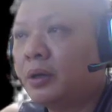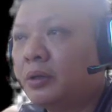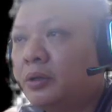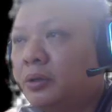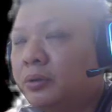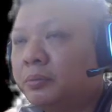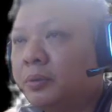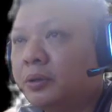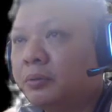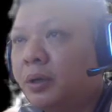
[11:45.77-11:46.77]
c2
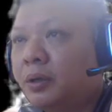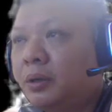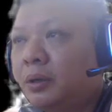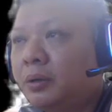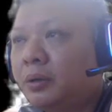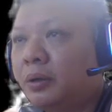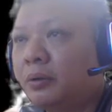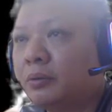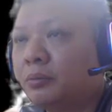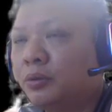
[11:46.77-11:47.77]
plus 1, a
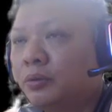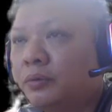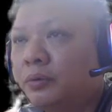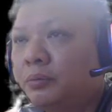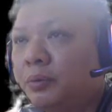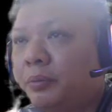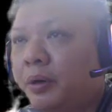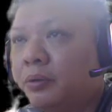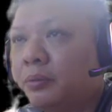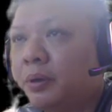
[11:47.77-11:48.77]
good move,
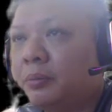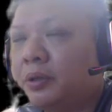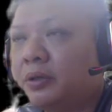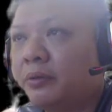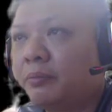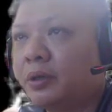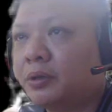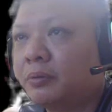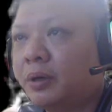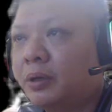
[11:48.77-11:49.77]
preparing to play p7
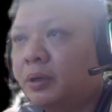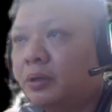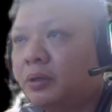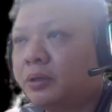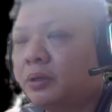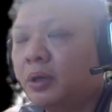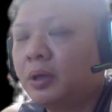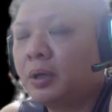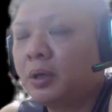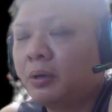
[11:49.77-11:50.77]
plus 1. This is
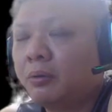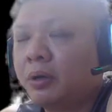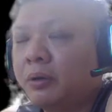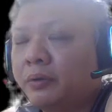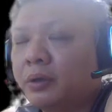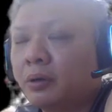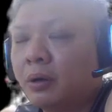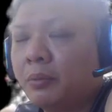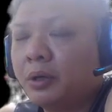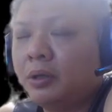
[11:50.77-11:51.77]
one of the
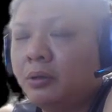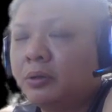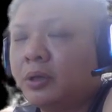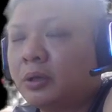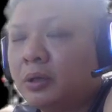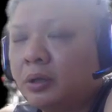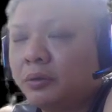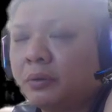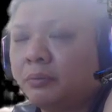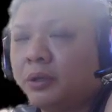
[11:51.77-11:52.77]
commonly used tactics
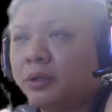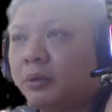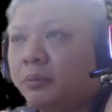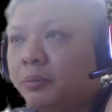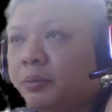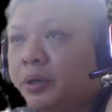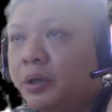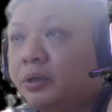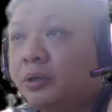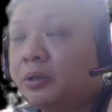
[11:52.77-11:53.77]
from the
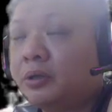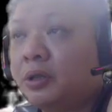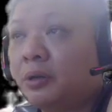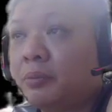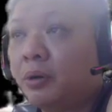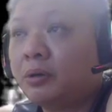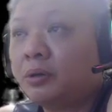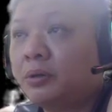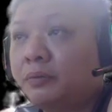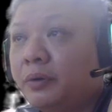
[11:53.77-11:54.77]
double-headed snake
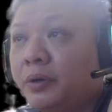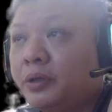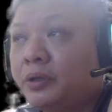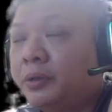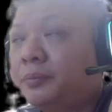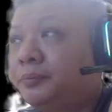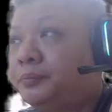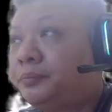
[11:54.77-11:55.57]
pawns variation,